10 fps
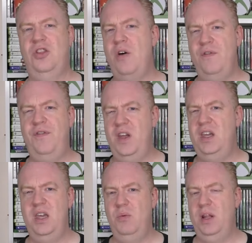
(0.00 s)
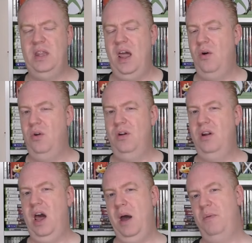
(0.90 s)
don't think he went down
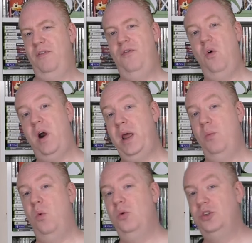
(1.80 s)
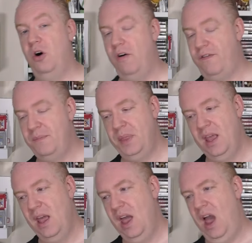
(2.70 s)
before I then walked off.
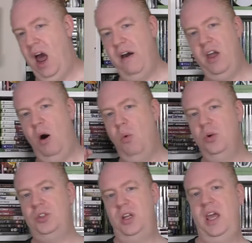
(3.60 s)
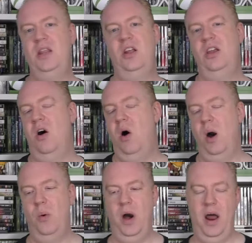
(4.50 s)
And I walked to the end of the
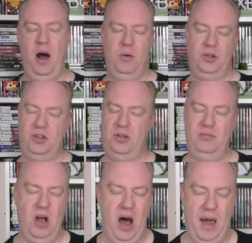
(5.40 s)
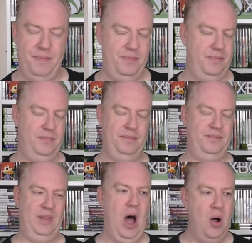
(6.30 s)
aisle and I was like,
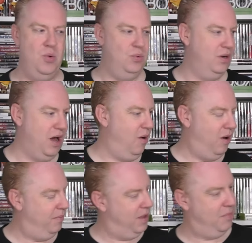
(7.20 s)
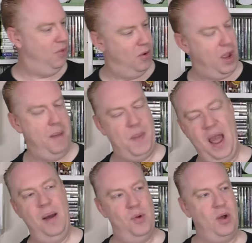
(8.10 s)
no, I'm not going
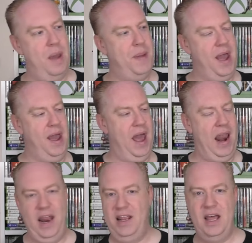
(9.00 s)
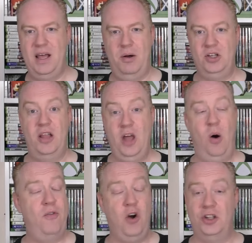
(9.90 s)
back, I'm not going back. And then in the end I was like,
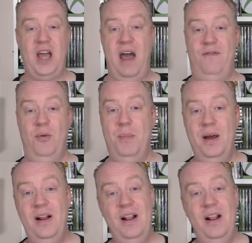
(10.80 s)
no, I've got to have them.